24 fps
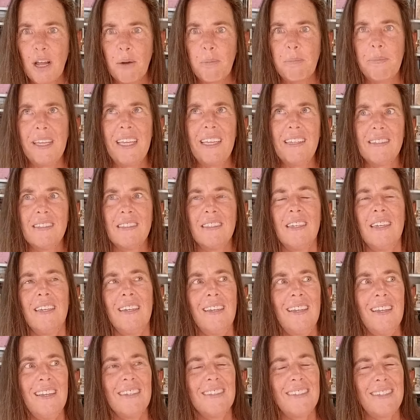know, because
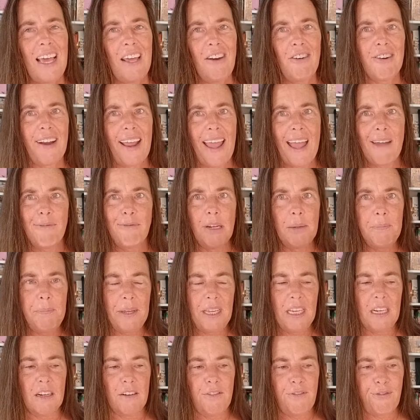Saturday, I
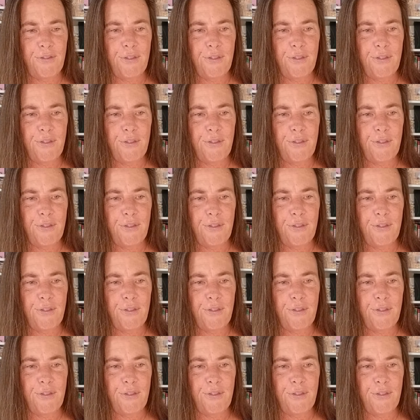repeated